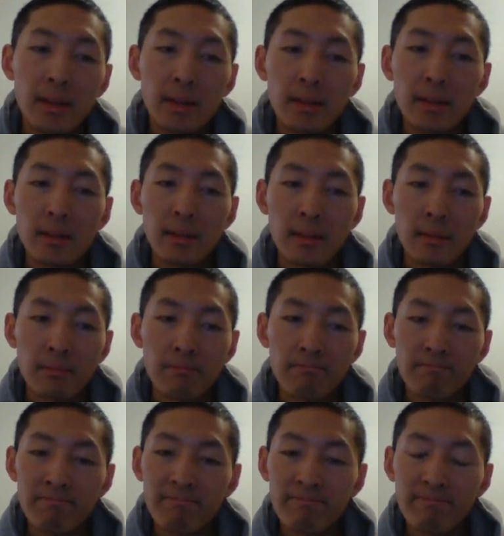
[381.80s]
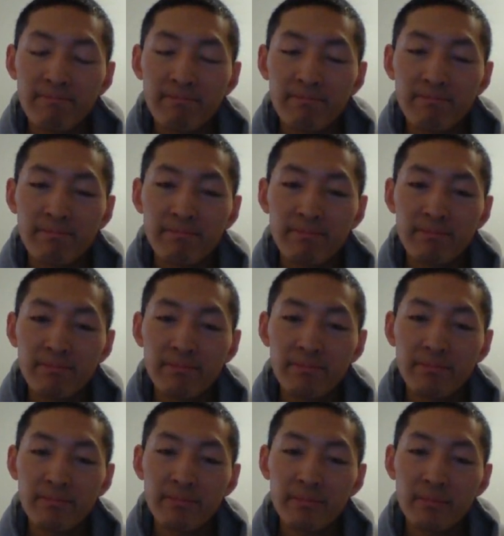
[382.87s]
but wasn't so easy.
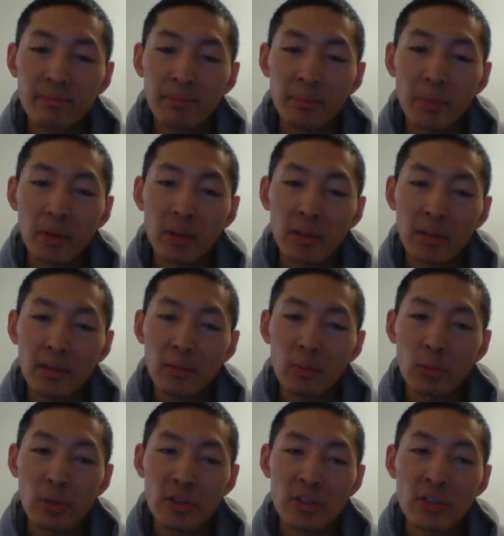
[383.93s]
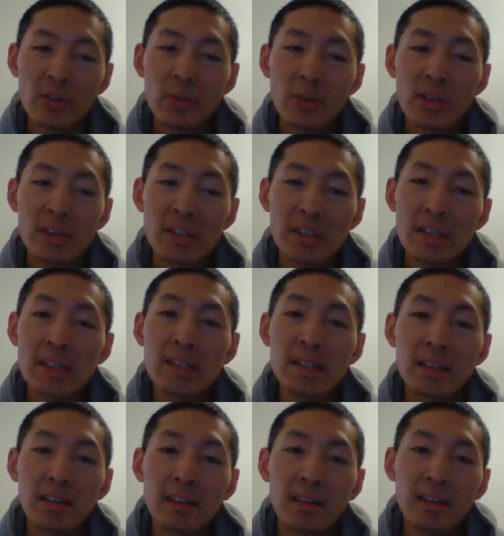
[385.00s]
And I've
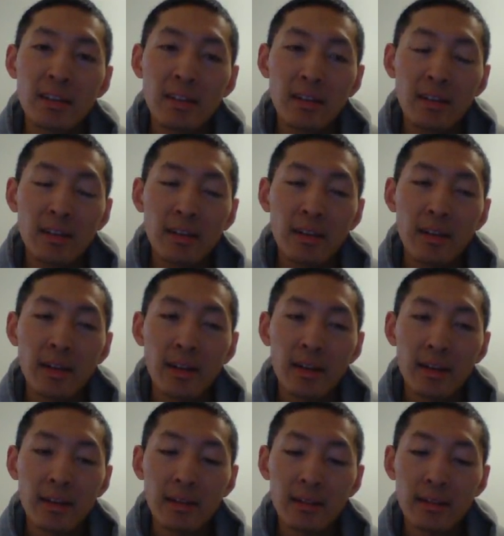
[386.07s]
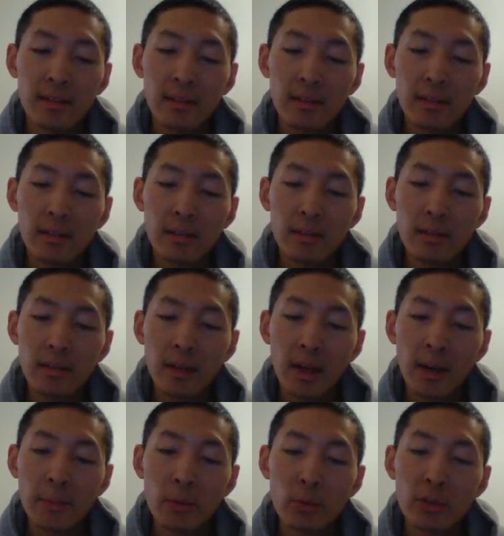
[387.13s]
been working at Target for 7 months, and I've been doing
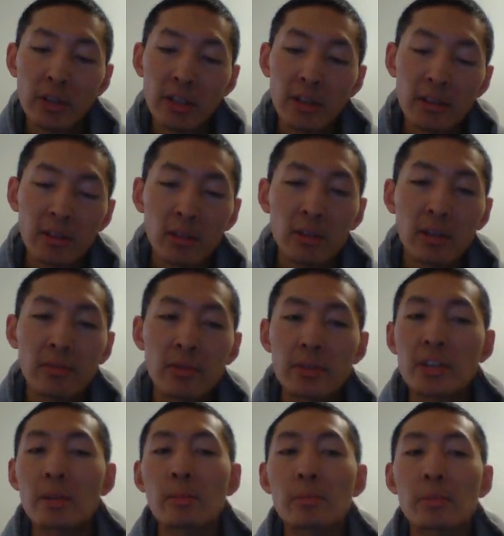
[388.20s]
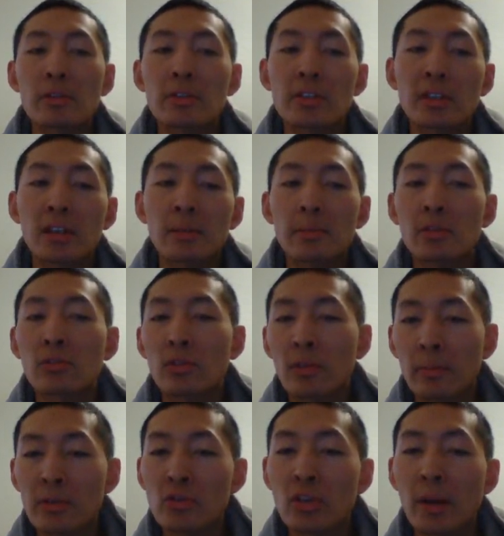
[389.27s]
my job search for 7 months,
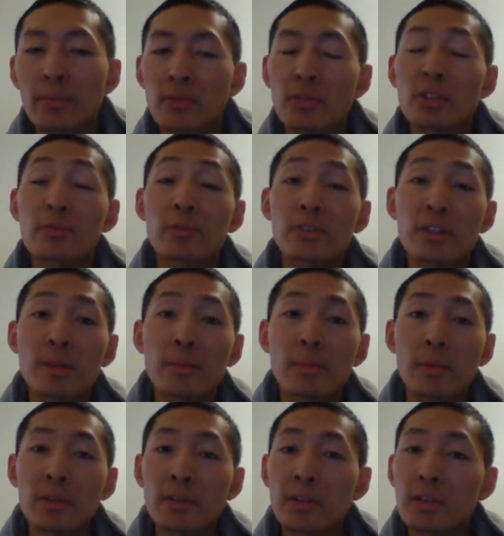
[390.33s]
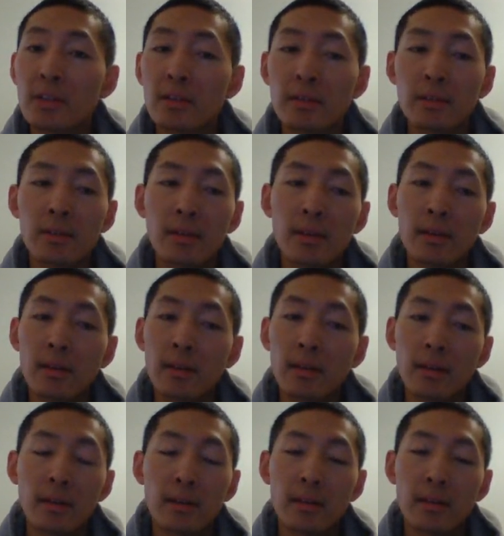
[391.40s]
and I wasn't able to find anything.
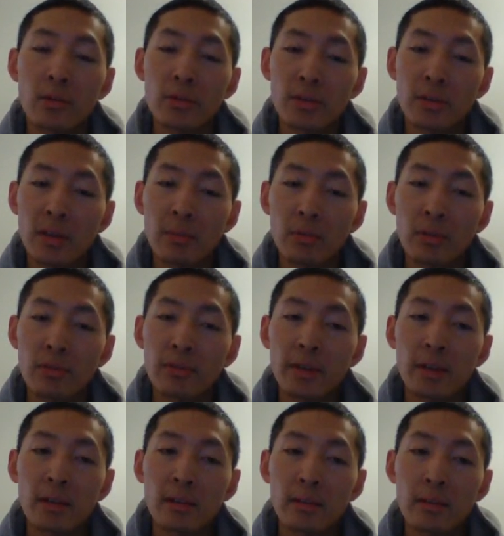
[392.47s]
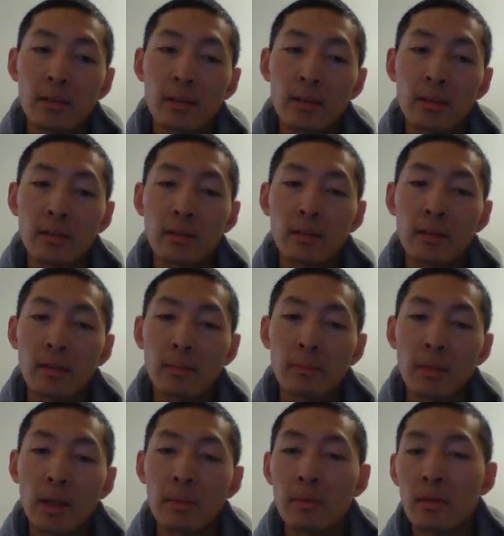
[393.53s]
Maybe I could have done something better.
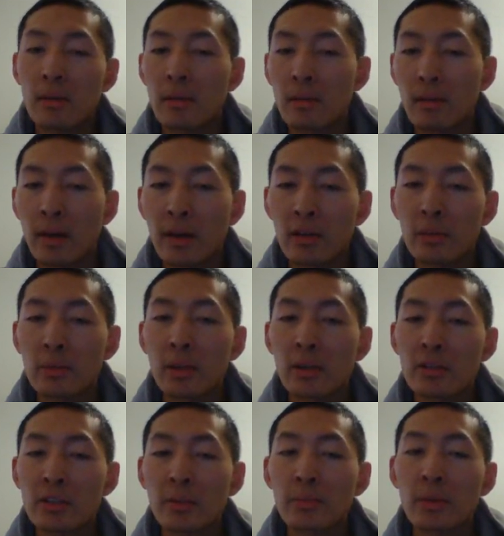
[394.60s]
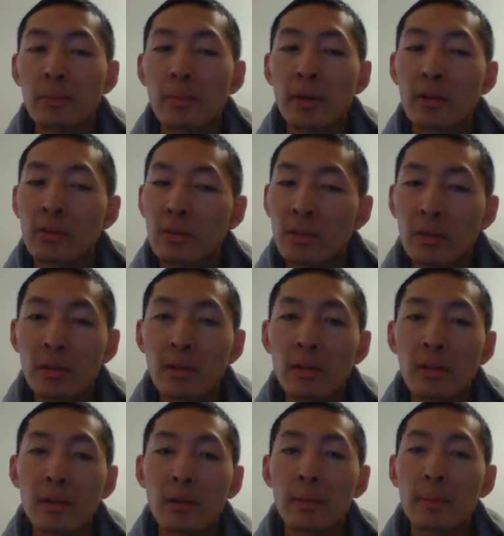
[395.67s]
Maybe there's some there was
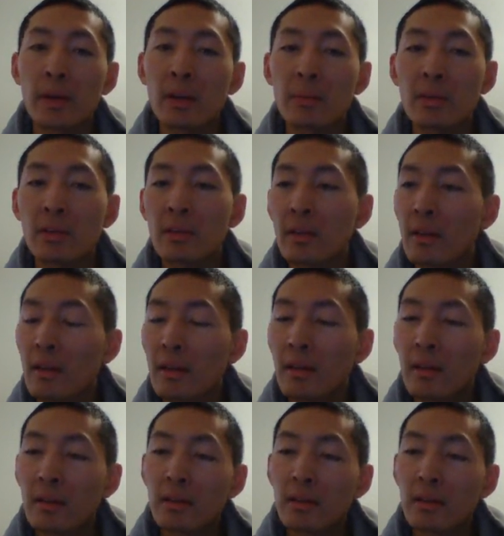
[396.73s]
an issue in my